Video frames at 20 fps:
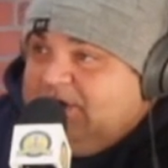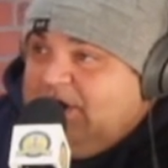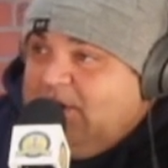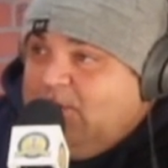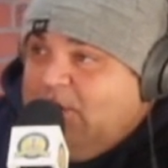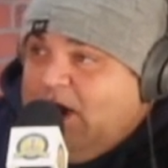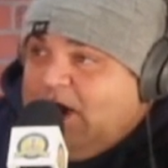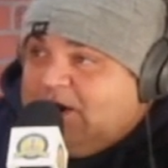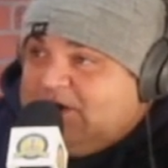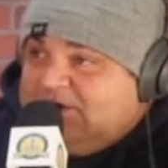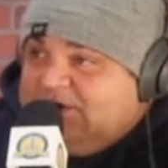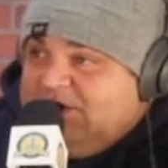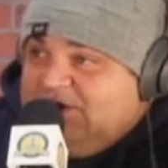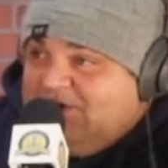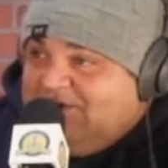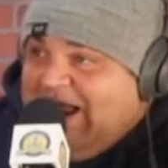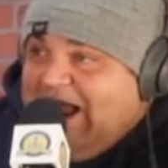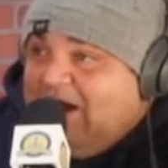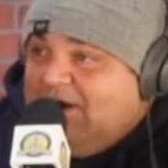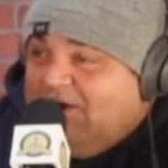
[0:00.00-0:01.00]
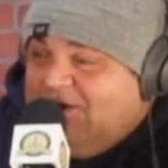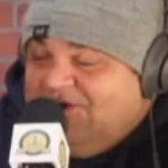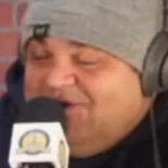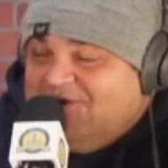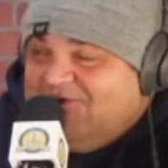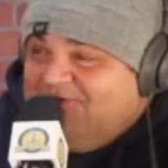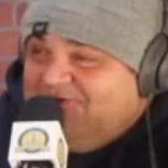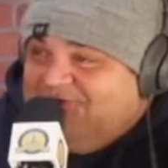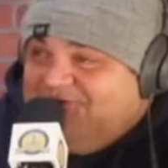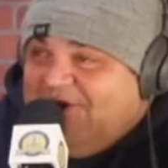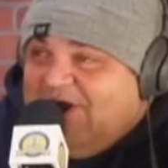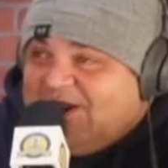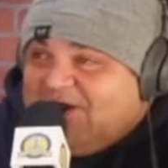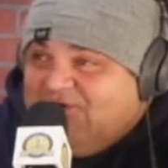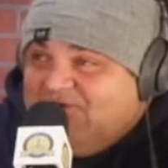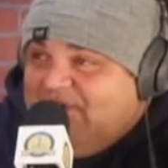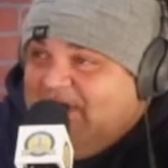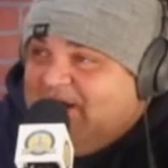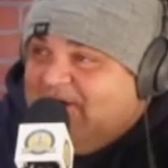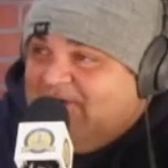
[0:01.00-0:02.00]
He works. And you're out you're
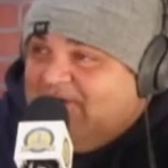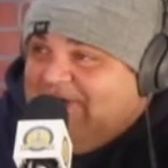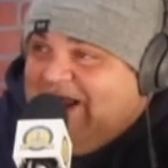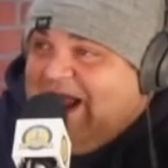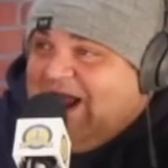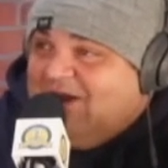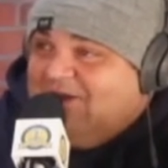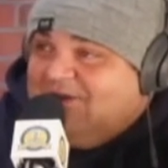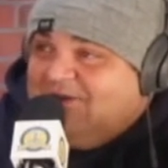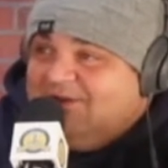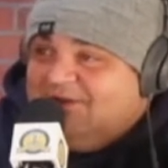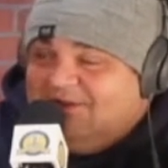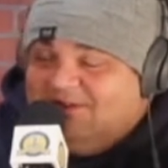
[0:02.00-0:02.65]
fucking running around.